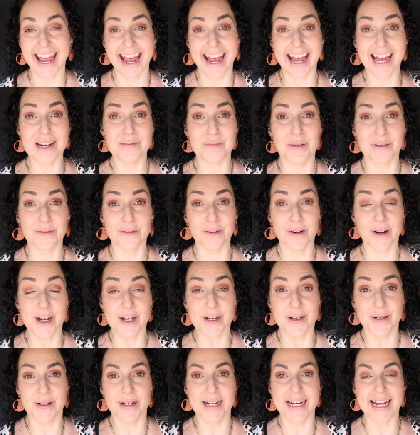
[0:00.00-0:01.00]
and before I
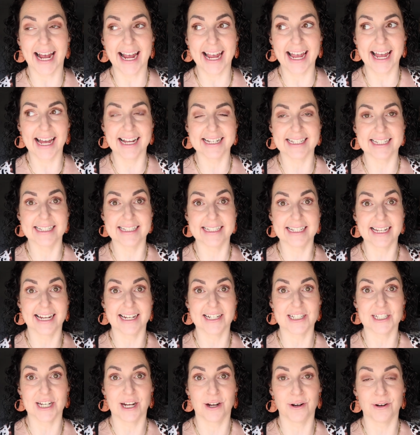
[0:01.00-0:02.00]
knew it, I had to
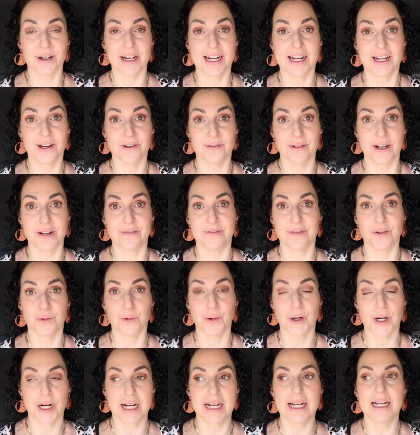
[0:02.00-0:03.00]
take a shower and get ready for
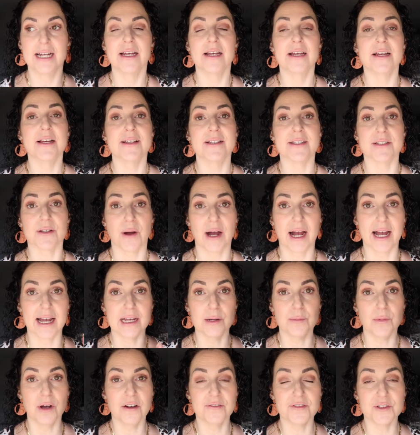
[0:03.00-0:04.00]
work. So I
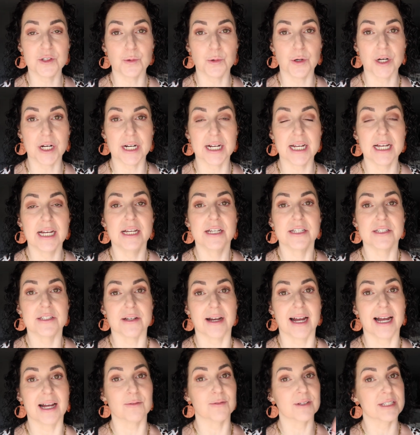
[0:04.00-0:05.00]
am off to work.
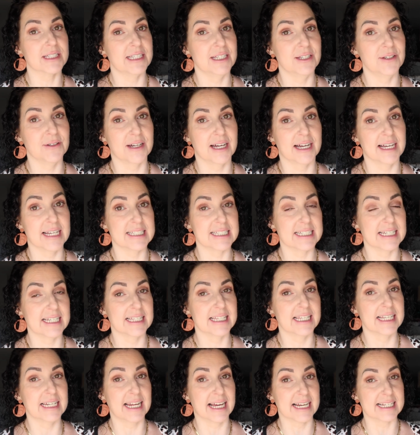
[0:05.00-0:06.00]
So I will see you guys
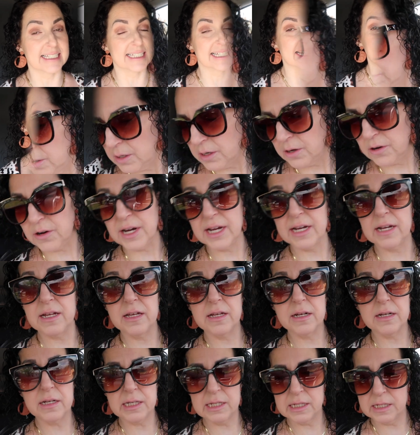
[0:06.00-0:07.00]
in the next clip. All right,
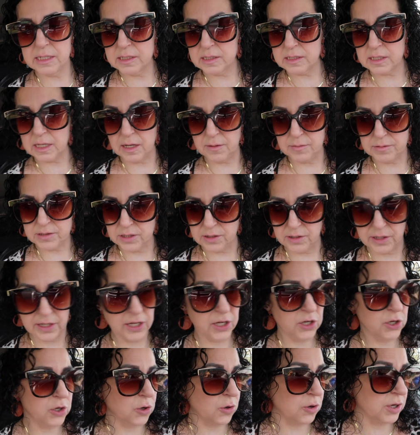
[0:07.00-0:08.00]
it is absolutely
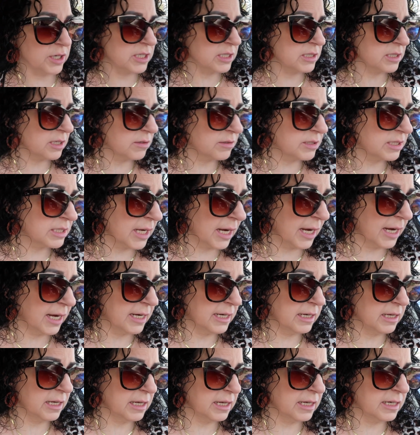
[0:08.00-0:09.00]
gorgeous
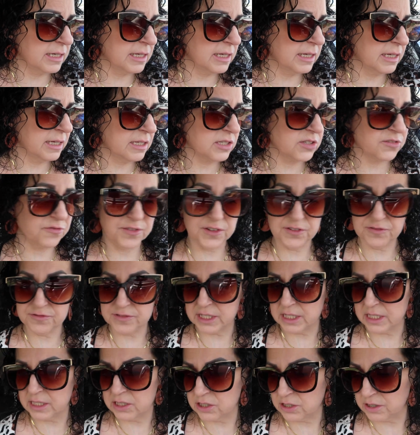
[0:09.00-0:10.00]
outside. It is
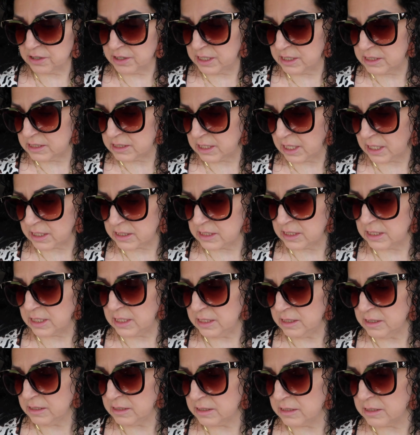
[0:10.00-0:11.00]
15 degrees
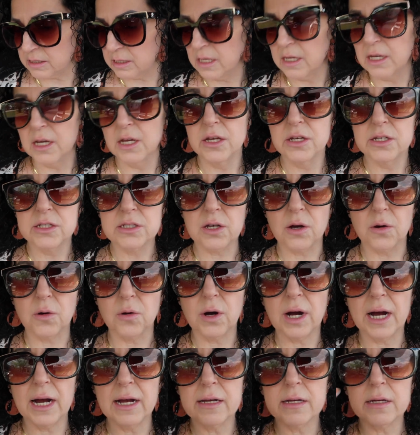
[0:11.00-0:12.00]
Celsius.
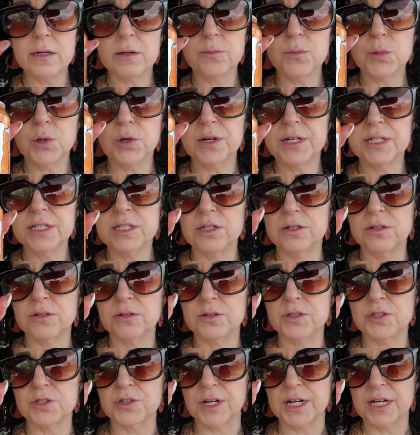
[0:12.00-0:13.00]
So I am going
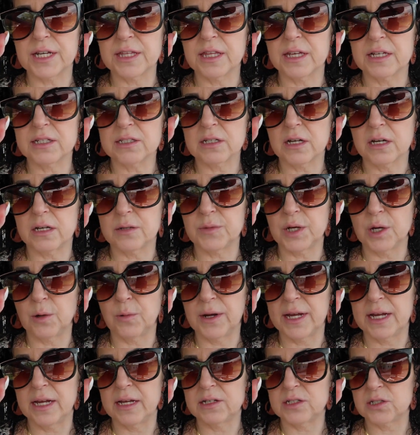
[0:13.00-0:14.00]
to drink this on my
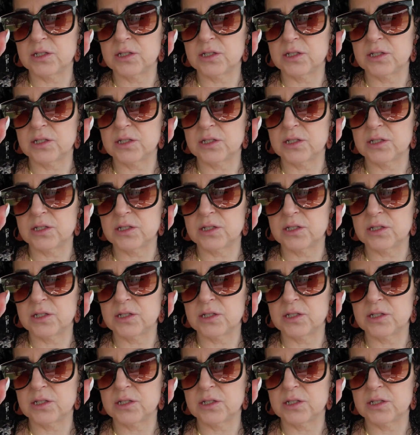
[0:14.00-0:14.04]
way